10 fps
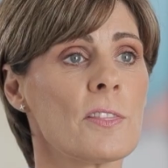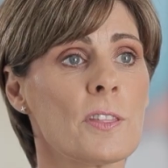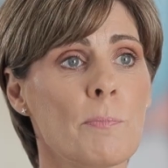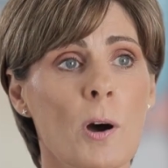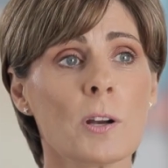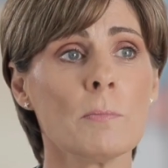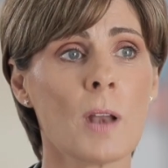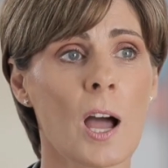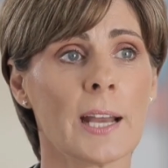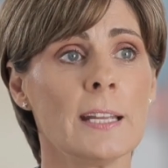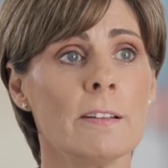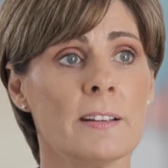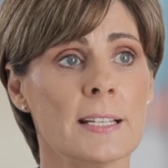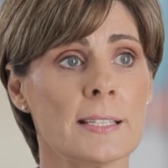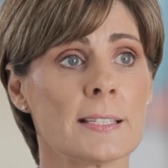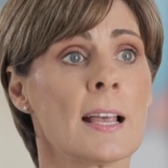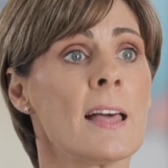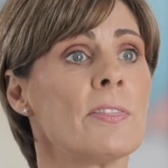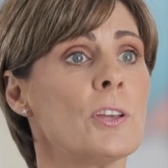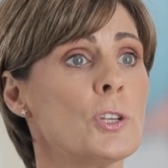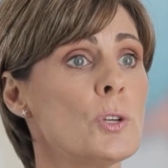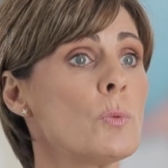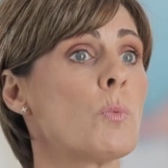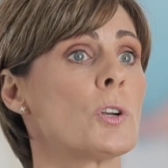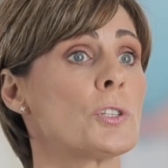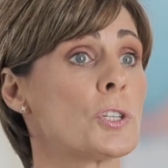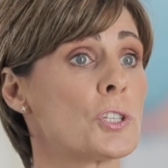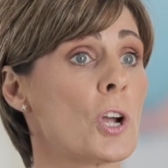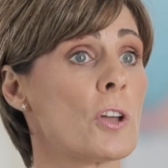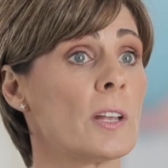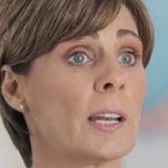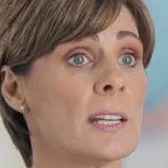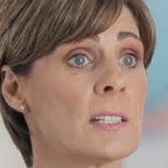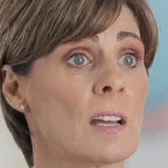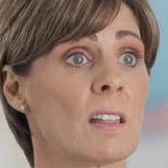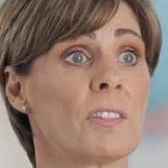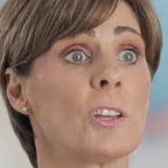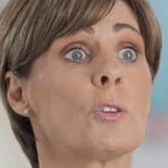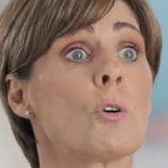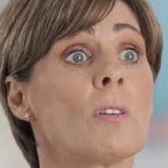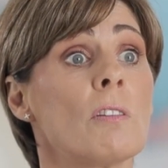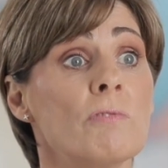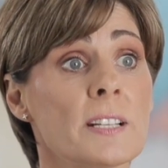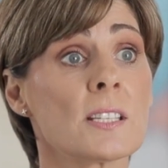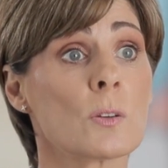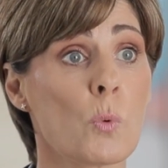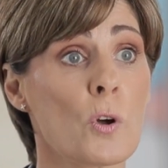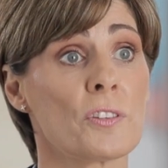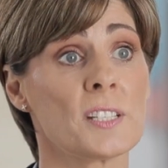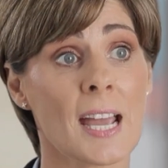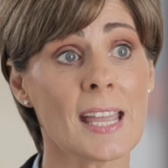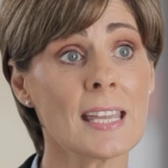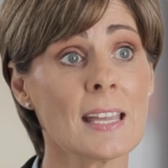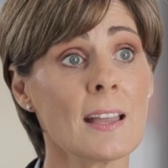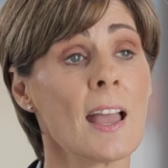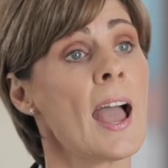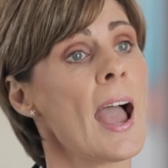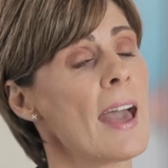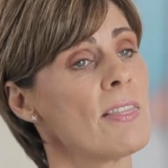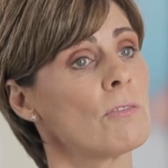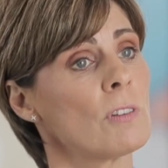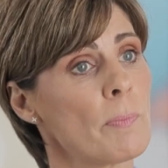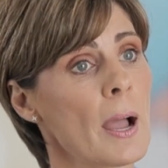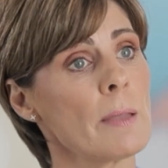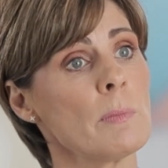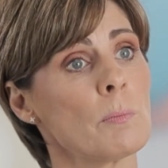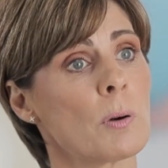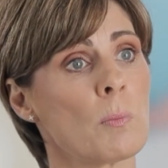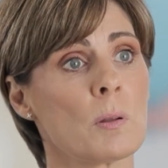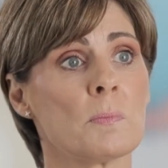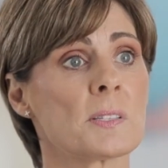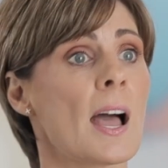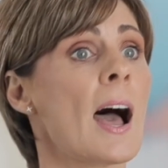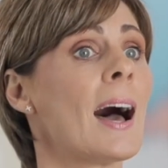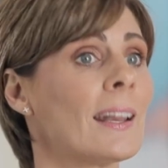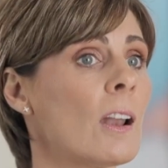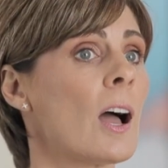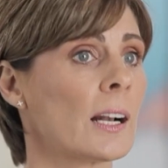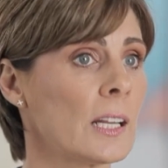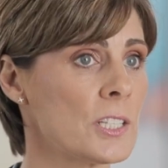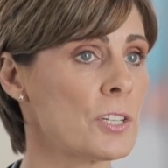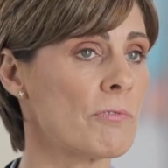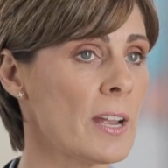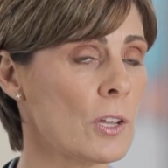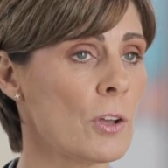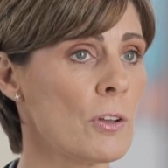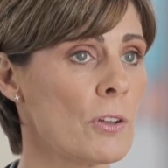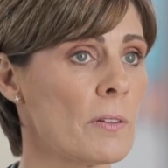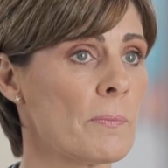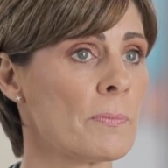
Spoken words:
The bottom line here is that you want to show the lender that you're a risk worth taking and that repayment problems are unlikely to recur.